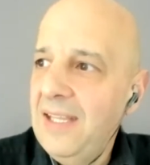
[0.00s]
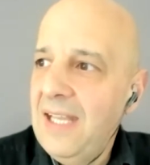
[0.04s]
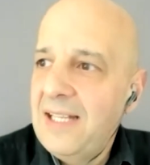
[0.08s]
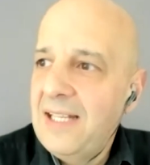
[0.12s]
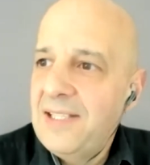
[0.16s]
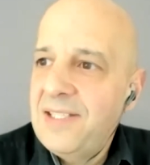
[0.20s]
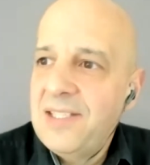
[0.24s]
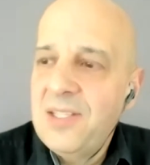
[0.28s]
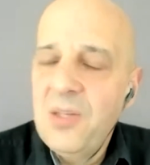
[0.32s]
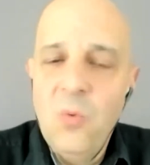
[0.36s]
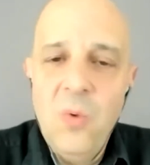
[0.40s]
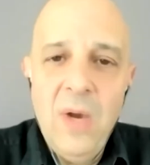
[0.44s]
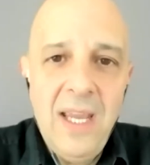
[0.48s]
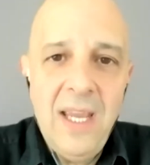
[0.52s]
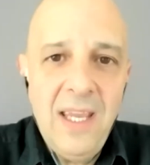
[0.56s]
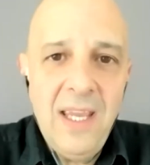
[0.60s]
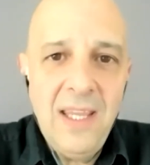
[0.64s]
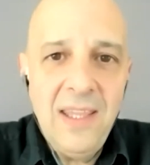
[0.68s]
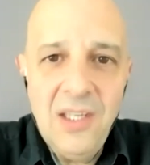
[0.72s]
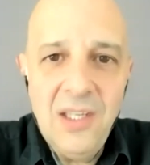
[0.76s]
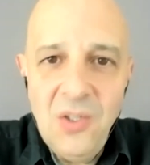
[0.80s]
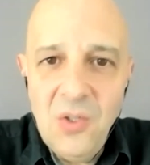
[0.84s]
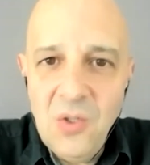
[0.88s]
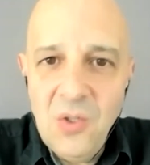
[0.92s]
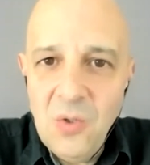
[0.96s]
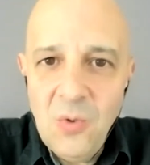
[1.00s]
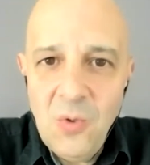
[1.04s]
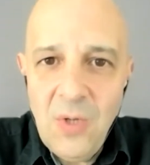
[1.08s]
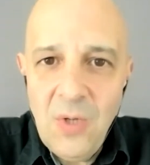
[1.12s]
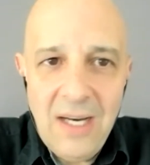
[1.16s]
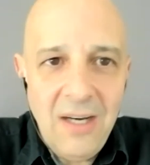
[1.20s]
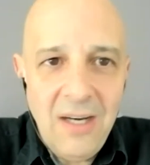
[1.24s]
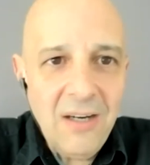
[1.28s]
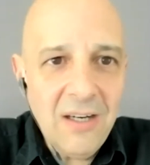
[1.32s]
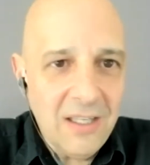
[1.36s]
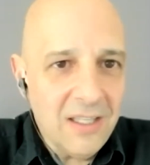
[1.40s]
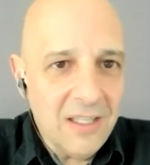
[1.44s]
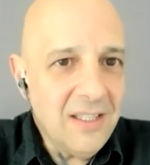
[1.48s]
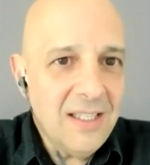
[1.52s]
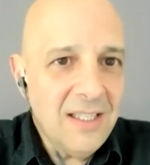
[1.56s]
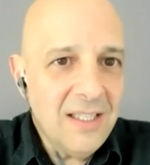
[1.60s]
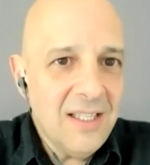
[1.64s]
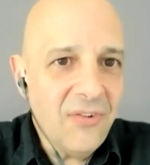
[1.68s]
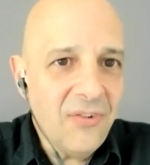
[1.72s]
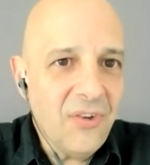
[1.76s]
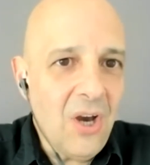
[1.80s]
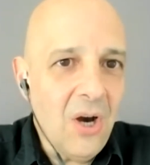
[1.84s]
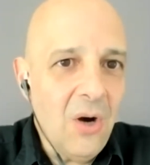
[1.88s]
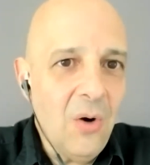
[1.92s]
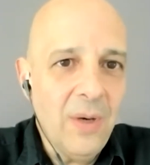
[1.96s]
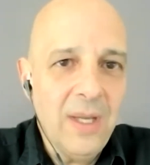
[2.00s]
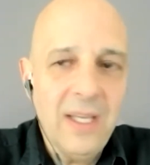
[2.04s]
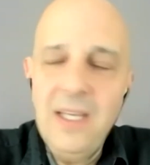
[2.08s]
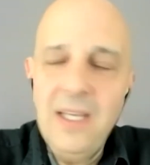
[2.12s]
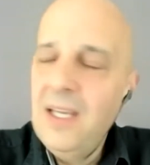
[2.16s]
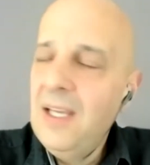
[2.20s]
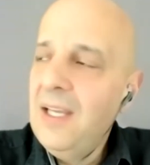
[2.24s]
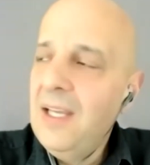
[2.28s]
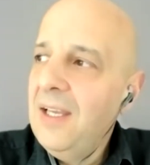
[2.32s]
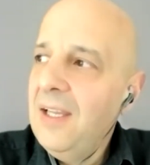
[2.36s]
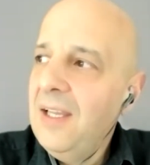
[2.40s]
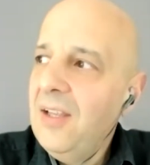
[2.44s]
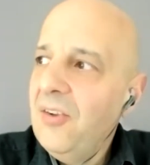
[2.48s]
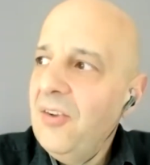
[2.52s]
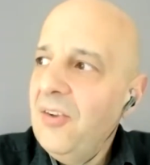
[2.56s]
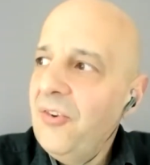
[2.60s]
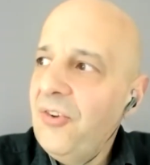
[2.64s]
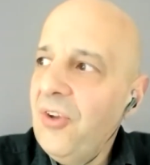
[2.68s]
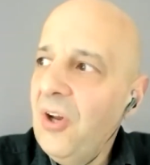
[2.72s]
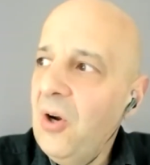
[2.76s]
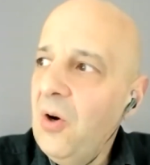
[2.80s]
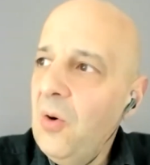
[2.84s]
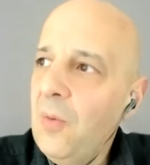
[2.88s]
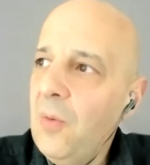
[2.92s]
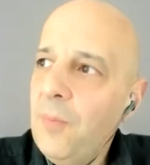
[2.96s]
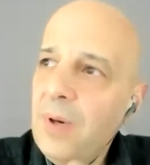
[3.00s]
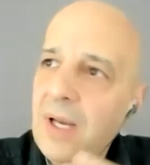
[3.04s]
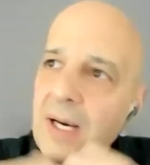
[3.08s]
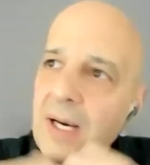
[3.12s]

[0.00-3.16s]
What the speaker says: that's the way the new era is going. So, but